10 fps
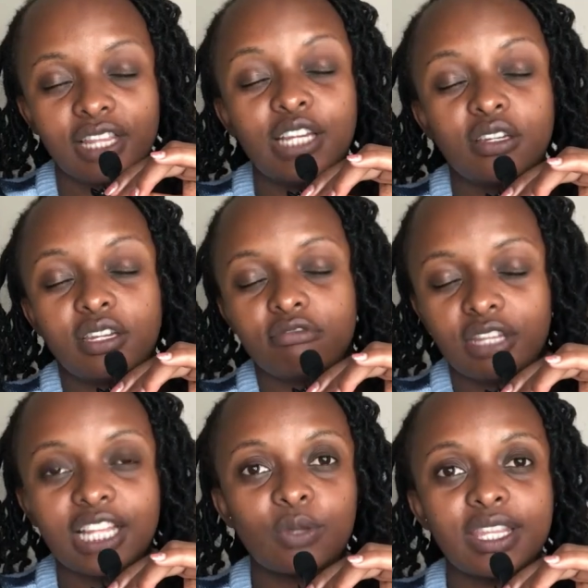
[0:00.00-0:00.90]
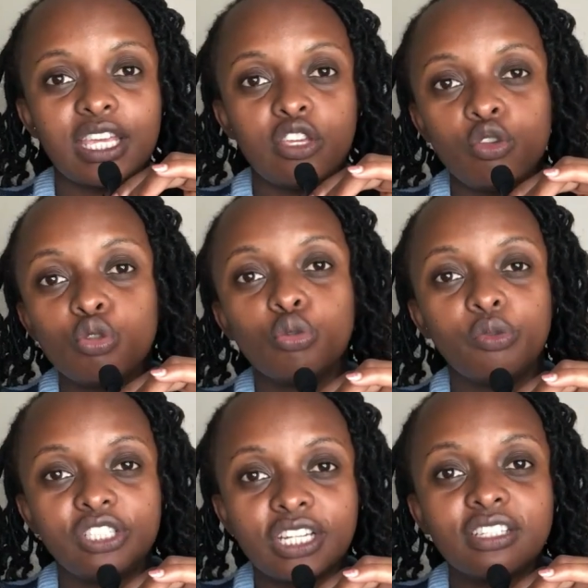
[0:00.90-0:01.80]
that's why they used
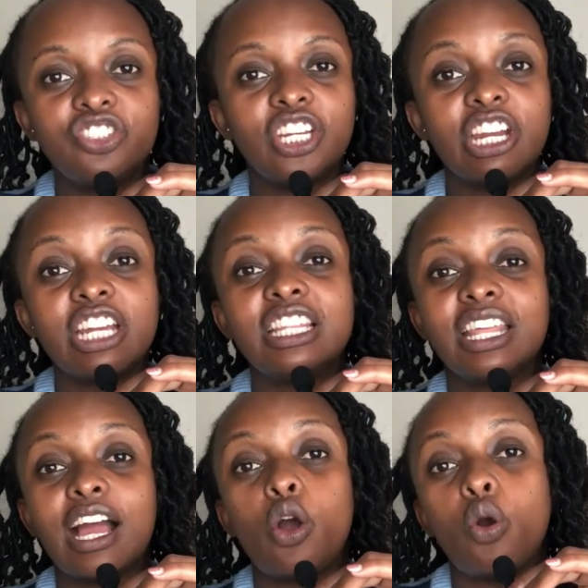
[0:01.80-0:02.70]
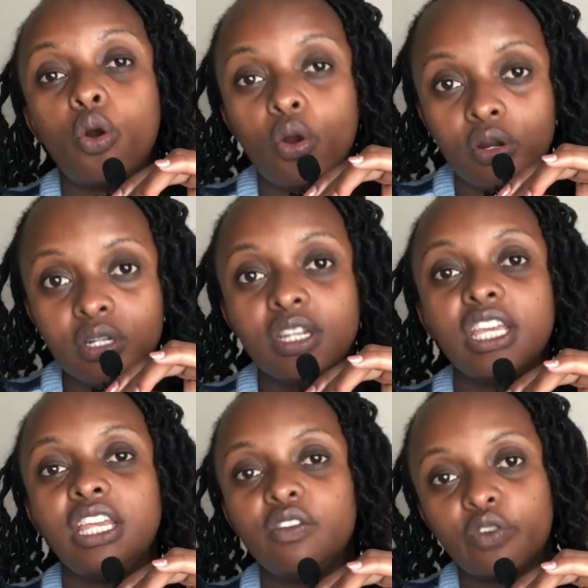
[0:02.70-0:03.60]
to just generate their own
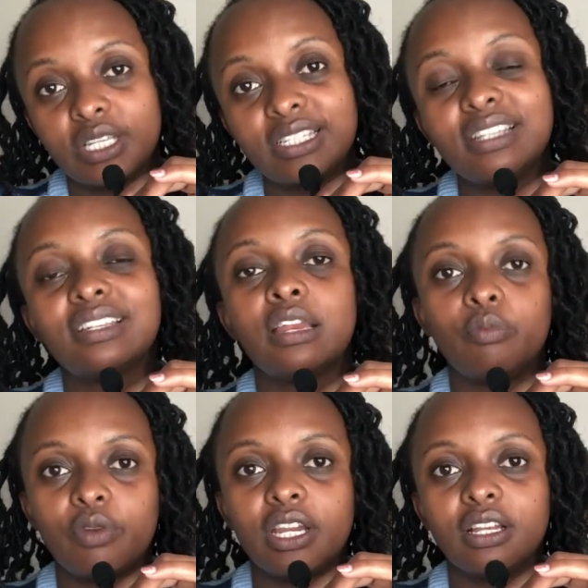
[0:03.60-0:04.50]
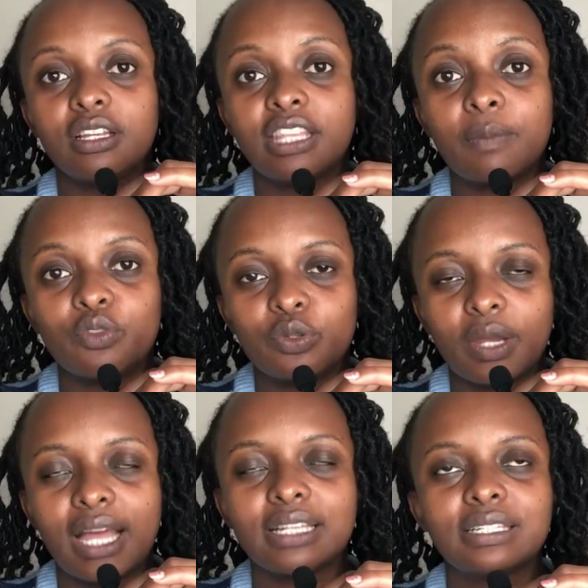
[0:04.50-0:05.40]
invoices and bring them
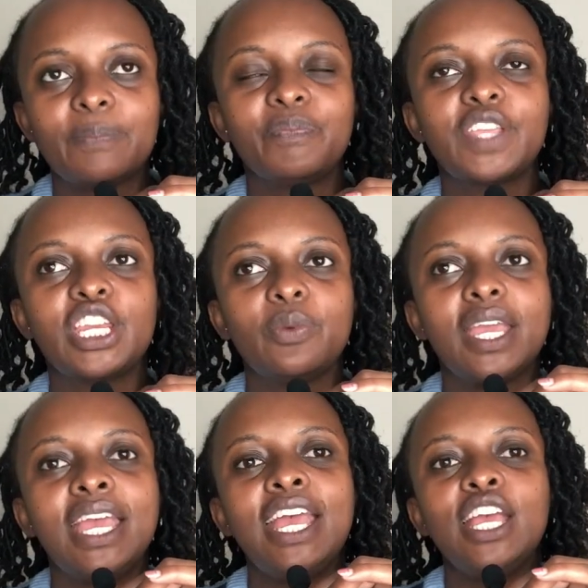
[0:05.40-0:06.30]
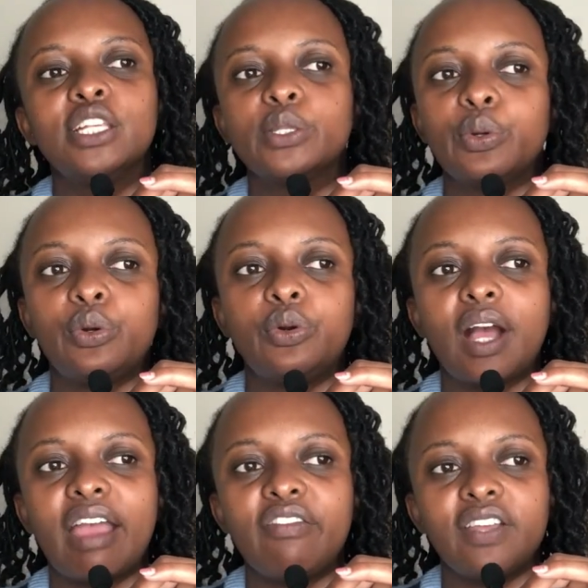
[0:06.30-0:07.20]
to us anyway.
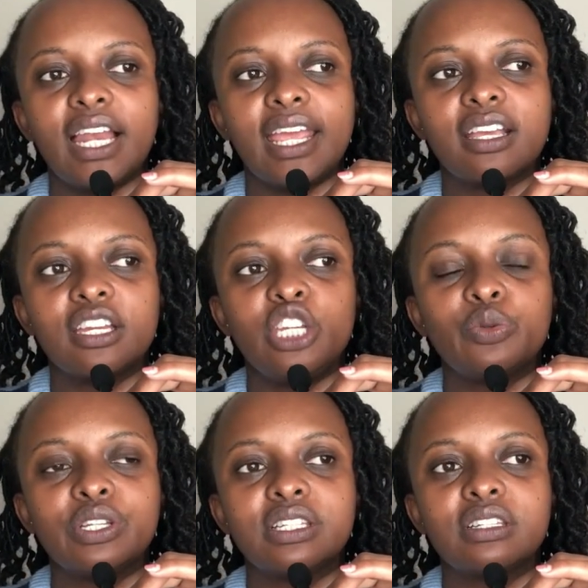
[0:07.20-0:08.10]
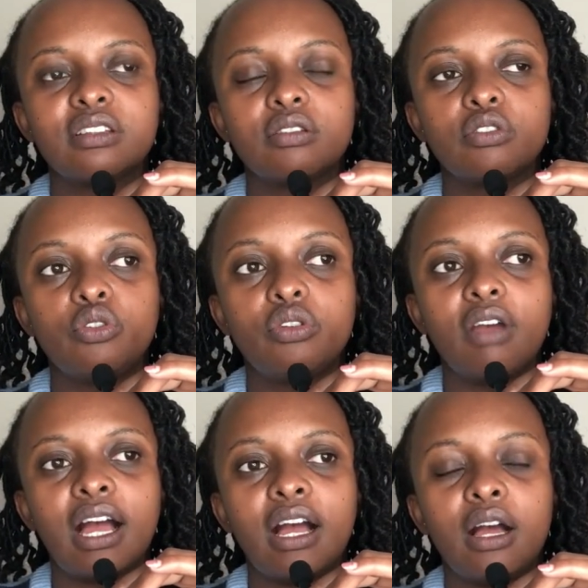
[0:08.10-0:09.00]
So I feel like it was
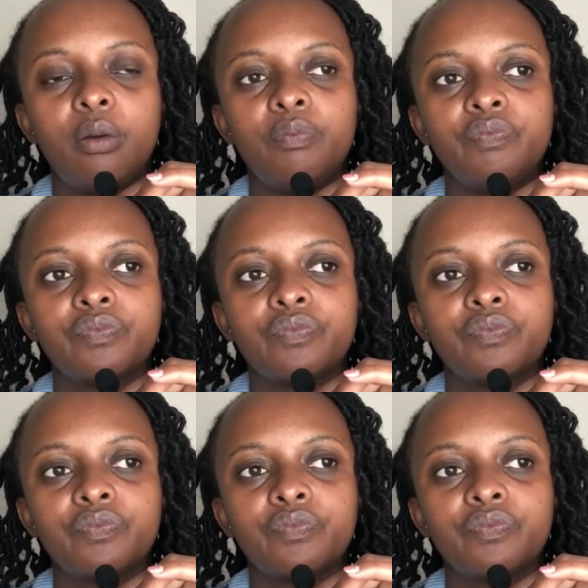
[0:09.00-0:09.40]
a